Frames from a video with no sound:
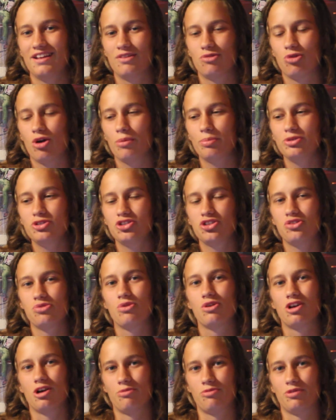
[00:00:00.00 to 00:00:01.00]
Robin just
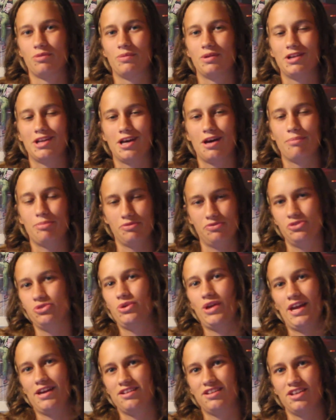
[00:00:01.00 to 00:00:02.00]
woke up from her nap, if you
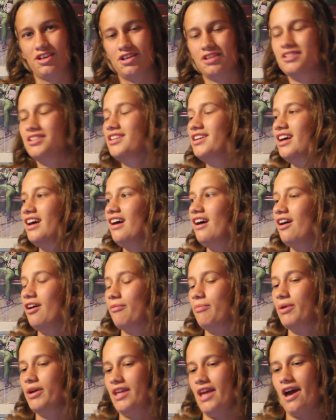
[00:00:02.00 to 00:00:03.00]
can't tell.
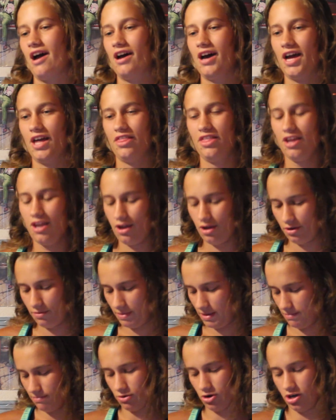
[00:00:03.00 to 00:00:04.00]
But yeah, I think it would
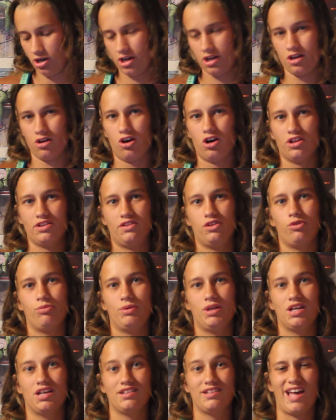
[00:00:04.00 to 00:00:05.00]
be Mark, also
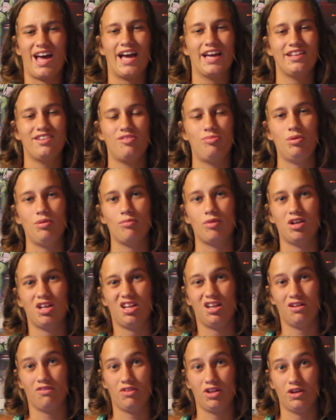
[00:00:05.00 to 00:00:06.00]
because I can speak my
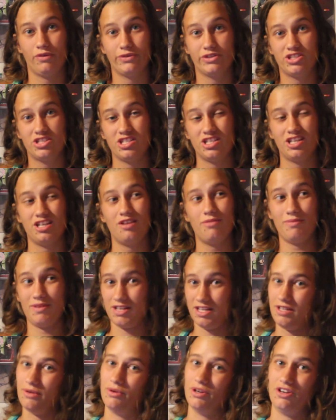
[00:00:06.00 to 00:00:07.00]
native language to him
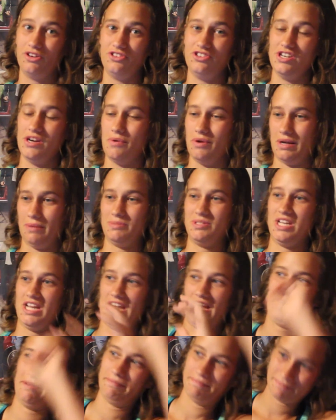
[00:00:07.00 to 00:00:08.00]
and he would understand what I'm
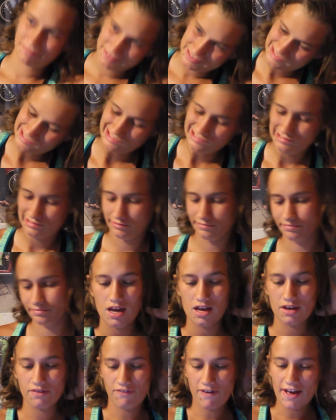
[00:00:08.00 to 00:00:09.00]
saying.
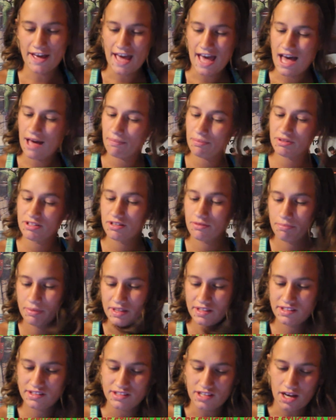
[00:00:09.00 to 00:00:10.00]
If I happened to
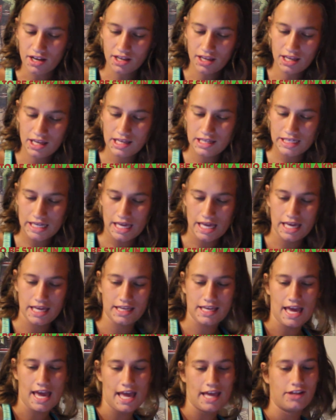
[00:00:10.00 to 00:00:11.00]
be stuck in
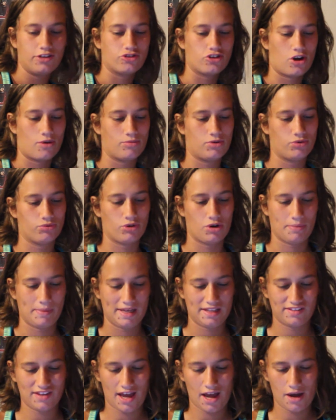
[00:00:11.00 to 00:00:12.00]
a K-drama
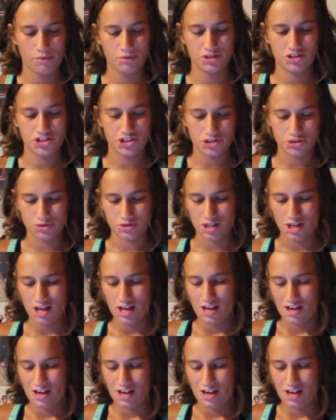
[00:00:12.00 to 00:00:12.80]
romance, I would choose